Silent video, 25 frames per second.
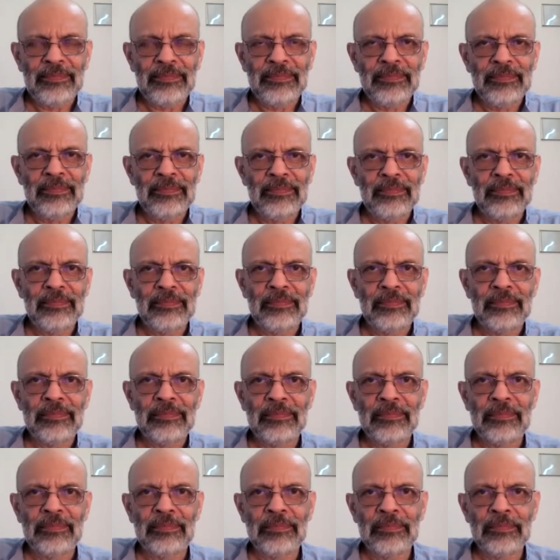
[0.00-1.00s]

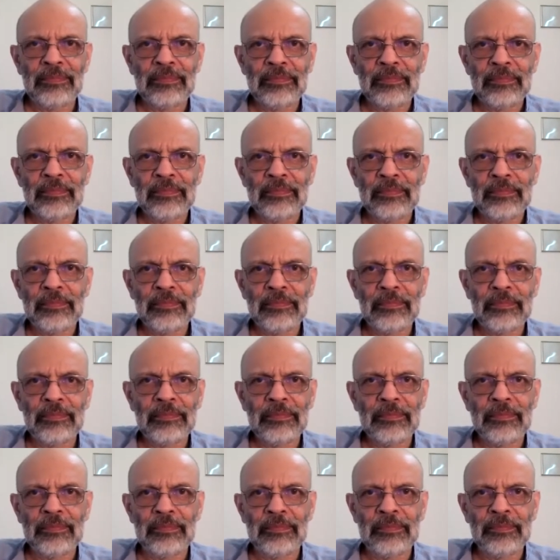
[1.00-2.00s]

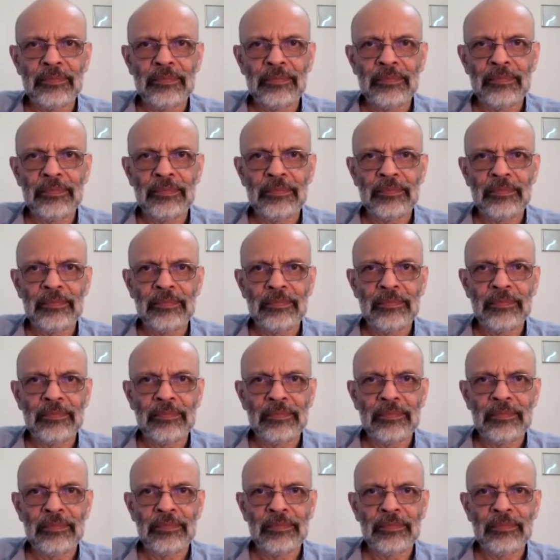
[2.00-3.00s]

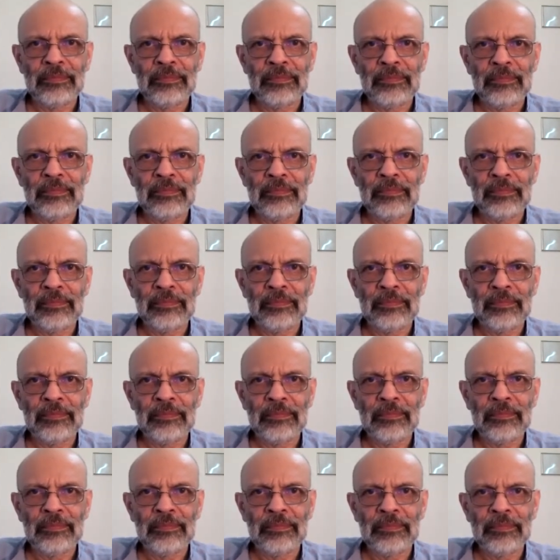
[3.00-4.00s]

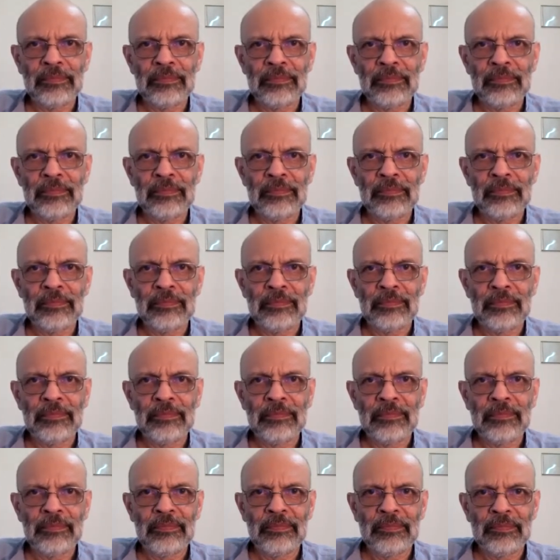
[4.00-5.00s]

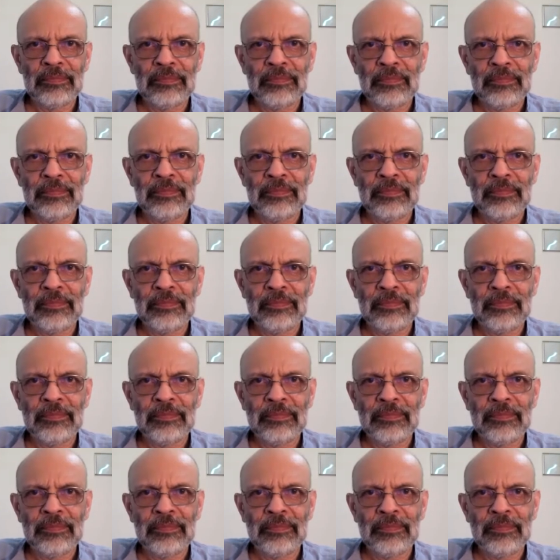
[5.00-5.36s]
(silent)